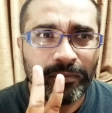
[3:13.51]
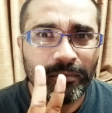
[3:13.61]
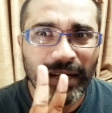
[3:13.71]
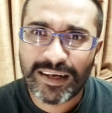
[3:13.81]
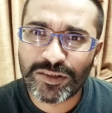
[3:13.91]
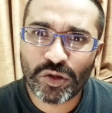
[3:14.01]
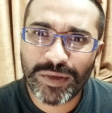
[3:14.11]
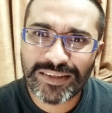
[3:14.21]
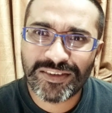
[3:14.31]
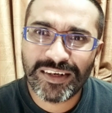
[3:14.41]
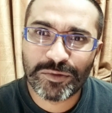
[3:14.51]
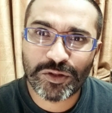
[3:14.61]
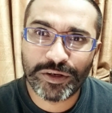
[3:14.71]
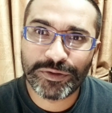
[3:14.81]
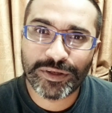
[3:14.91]
my last two manceras i'm
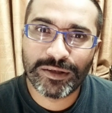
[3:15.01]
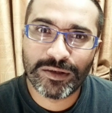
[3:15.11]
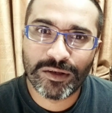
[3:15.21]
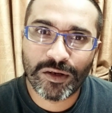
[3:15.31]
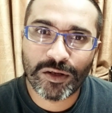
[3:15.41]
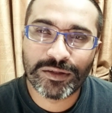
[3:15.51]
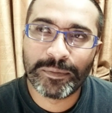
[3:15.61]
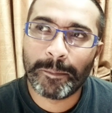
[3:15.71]
sorry talking a lot